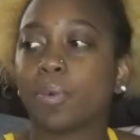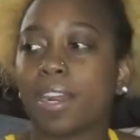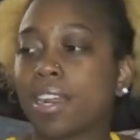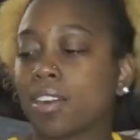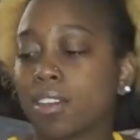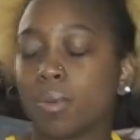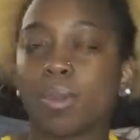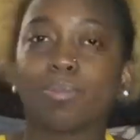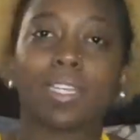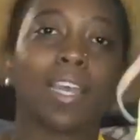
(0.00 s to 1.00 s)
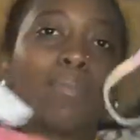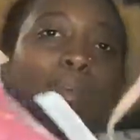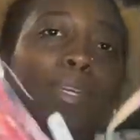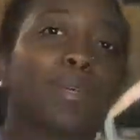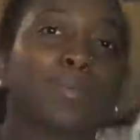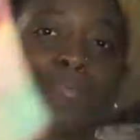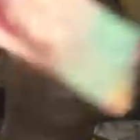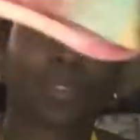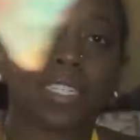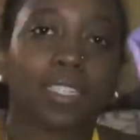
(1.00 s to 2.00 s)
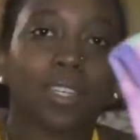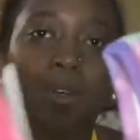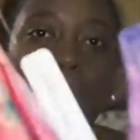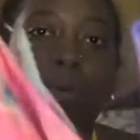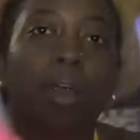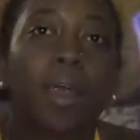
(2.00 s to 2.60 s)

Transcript: when I got on the website. But yeah. So